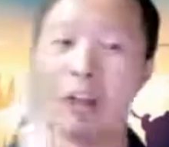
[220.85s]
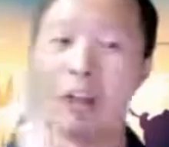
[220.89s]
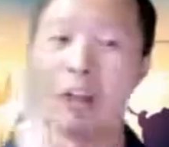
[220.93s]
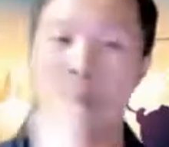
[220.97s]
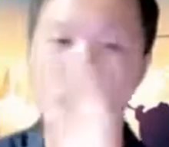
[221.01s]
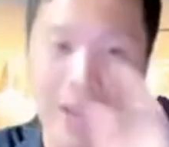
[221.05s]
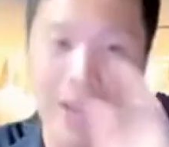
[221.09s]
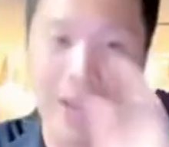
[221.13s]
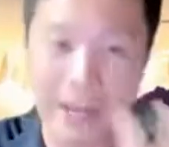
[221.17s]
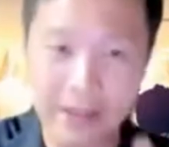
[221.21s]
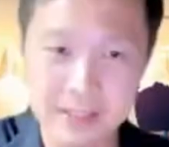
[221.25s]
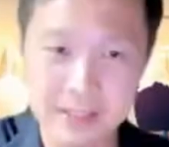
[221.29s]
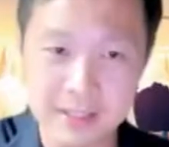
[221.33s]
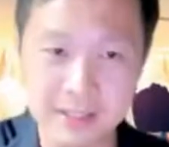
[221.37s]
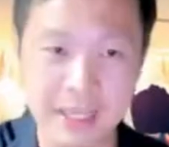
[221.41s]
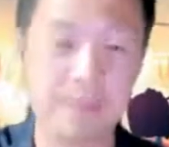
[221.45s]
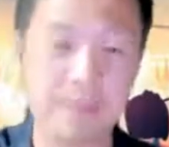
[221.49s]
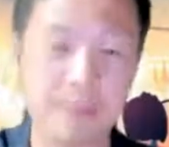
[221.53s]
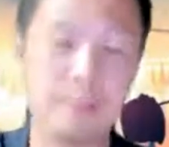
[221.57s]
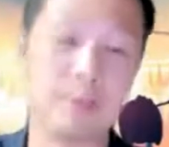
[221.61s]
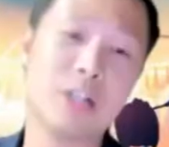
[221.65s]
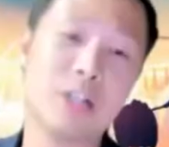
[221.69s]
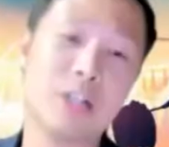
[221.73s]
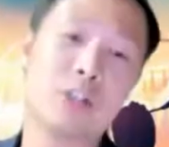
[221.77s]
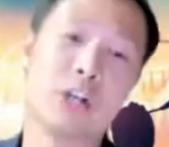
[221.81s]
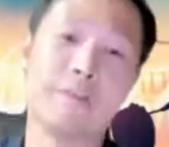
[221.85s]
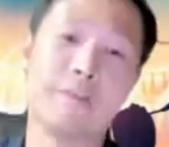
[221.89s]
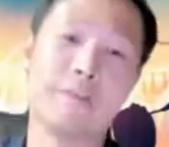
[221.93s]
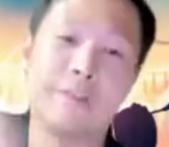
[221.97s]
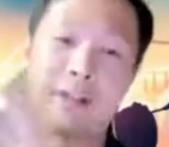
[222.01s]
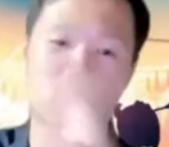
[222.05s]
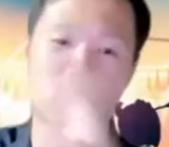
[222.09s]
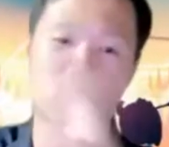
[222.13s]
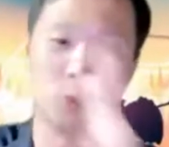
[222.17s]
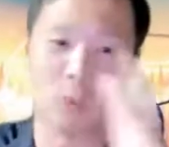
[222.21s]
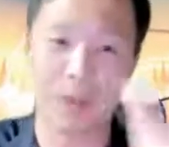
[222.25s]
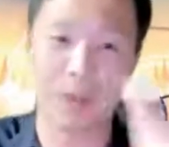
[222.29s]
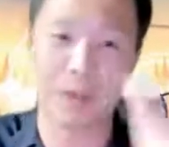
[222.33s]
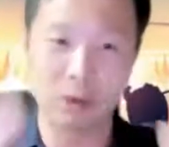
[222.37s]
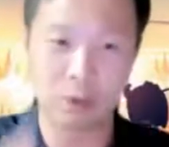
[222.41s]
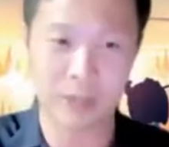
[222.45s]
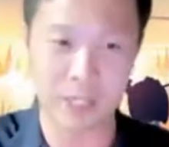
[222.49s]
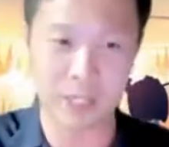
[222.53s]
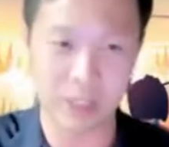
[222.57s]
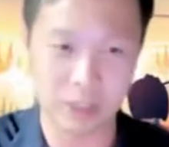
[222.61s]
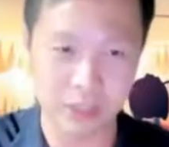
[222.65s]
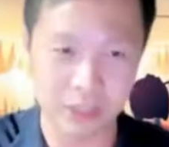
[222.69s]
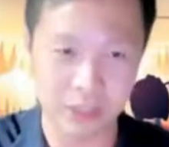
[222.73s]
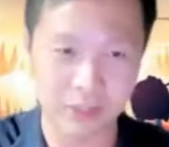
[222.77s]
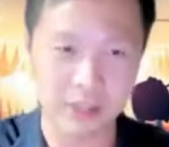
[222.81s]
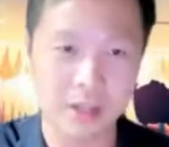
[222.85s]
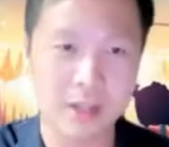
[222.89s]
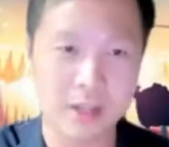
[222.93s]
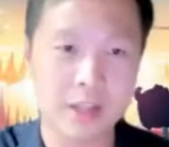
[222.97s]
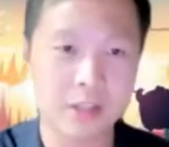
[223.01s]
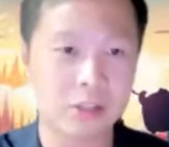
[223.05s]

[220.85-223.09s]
awareness and bring traffic to one location.